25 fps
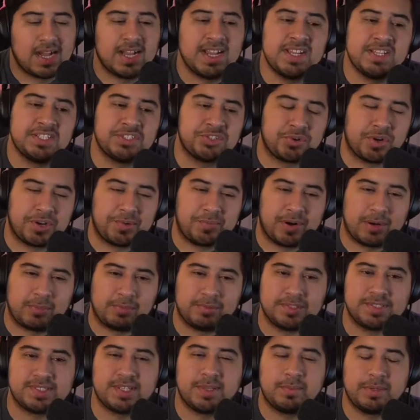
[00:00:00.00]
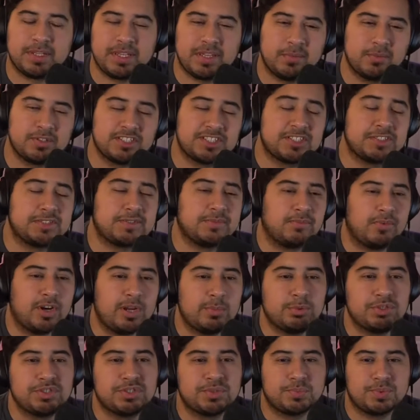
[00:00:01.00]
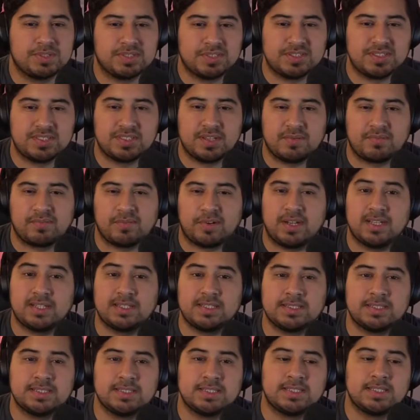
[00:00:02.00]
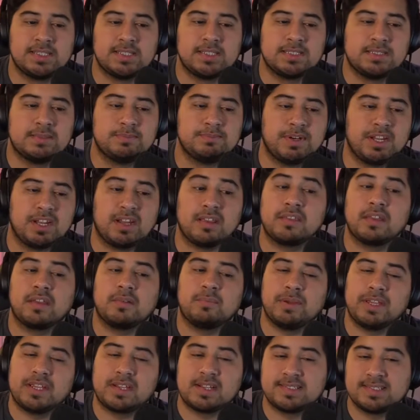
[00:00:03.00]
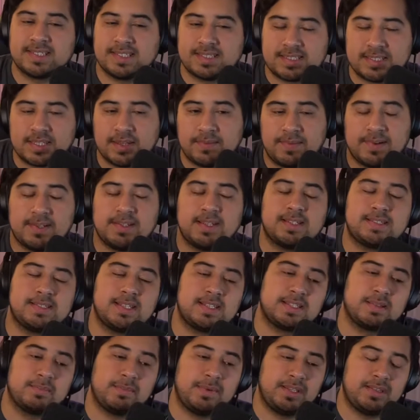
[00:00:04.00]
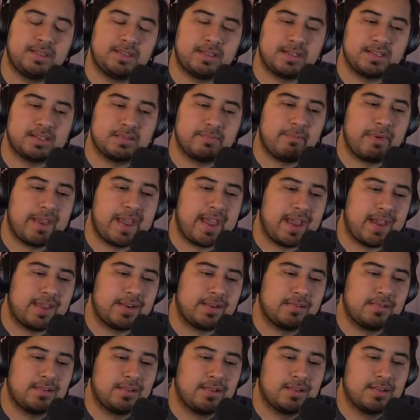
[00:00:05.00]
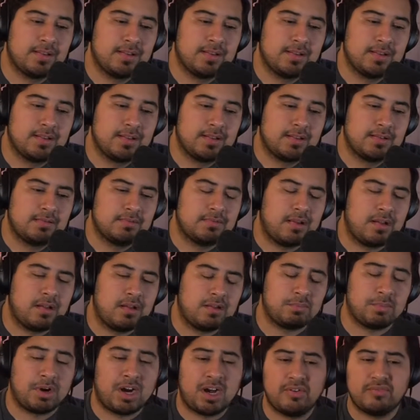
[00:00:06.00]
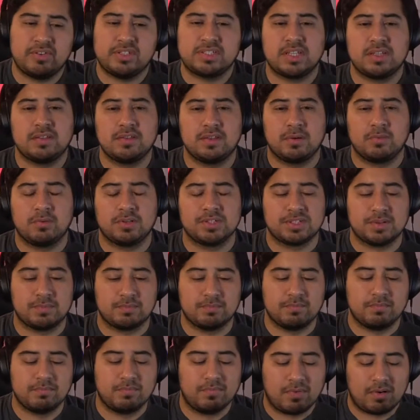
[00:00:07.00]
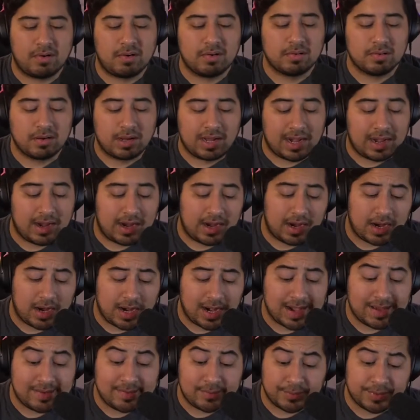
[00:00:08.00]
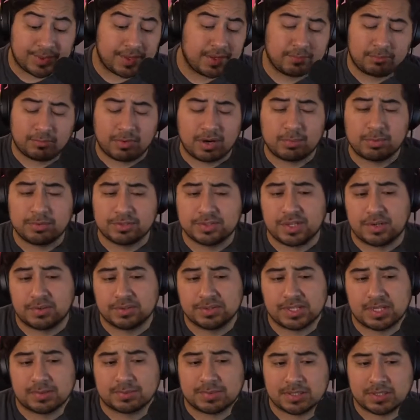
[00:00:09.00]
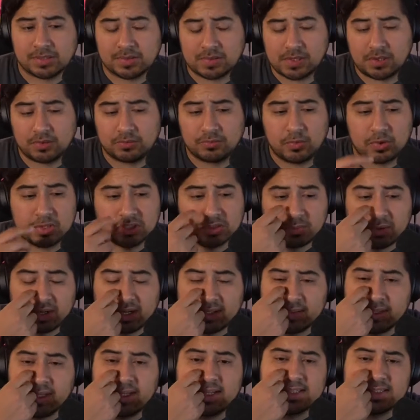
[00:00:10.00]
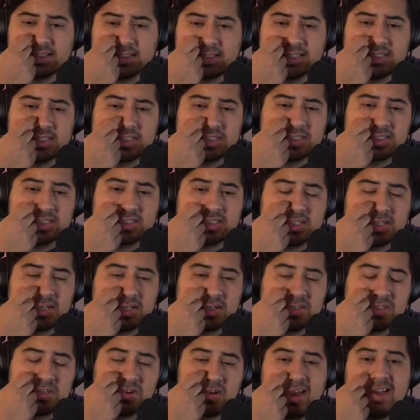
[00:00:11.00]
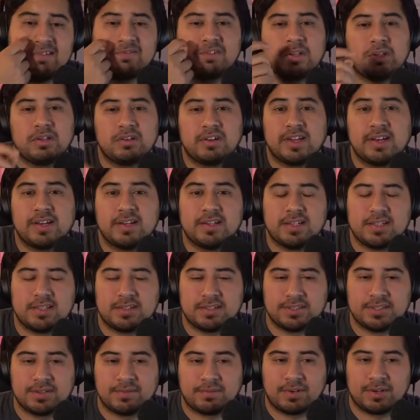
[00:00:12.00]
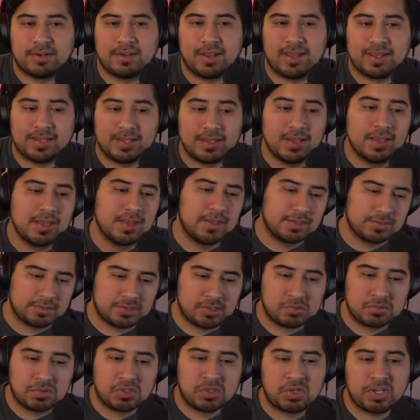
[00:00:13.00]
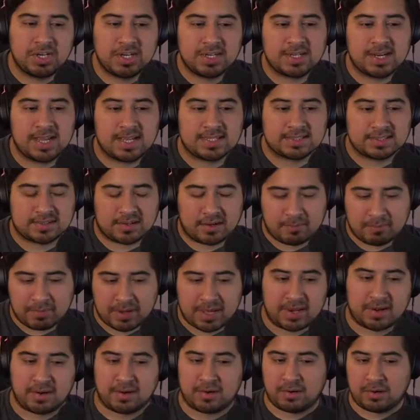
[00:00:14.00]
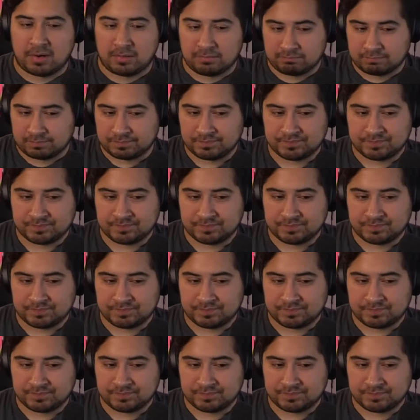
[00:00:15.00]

I enjoyed Rebels. It was just, Rebels was different, but I think because it's different, that doesn't mean that it's bad. Obviously, there were some. I don't think Rebels holds up to the Clone Wars, but I think it just you have to look at it in a different light. Don't look at it as a competitor.